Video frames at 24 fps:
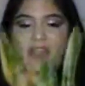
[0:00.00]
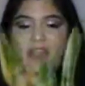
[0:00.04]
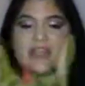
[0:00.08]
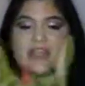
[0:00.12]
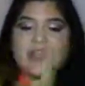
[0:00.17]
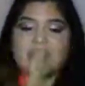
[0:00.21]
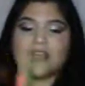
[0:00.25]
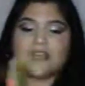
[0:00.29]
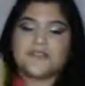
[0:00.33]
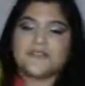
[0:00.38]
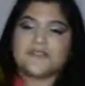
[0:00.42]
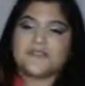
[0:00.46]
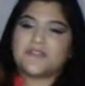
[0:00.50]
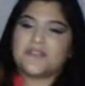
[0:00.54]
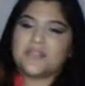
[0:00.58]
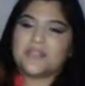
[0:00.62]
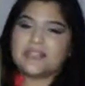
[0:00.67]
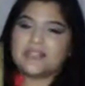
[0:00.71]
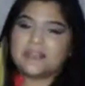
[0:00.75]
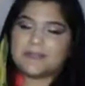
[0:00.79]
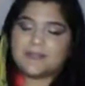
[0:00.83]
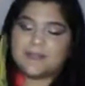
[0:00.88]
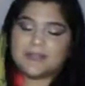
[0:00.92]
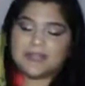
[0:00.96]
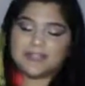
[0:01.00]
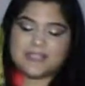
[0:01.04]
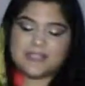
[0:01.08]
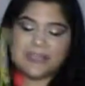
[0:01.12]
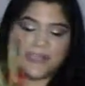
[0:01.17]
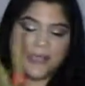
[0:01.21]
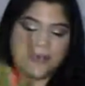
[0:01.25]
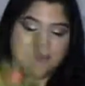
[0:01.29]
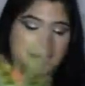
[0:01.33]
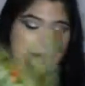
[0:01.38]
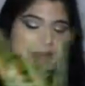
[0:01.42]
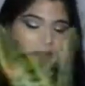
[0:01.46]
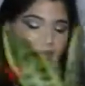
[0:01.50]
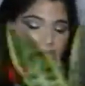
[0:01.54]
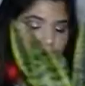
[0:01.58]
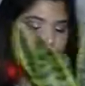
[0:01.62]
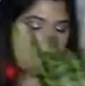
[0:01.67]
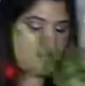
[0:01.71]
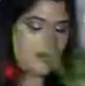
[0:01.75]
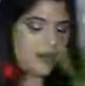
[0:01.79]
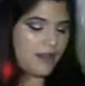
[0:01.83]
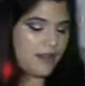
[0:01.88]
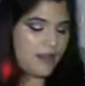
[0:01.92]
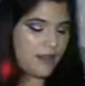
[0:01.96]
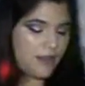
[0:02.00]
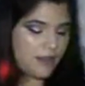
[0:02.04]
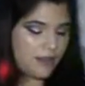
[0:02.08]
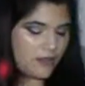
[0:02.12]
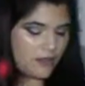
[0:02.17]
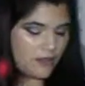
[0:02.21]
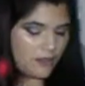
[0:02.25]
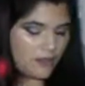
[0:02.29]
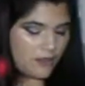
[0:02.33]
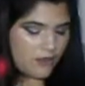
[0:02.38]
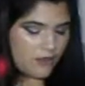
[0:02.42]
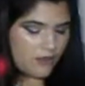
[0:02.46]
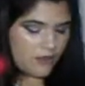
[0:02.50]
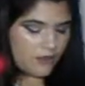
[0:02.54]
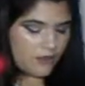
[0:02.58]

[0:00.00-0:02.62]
So that's my snake plant, Lagatha.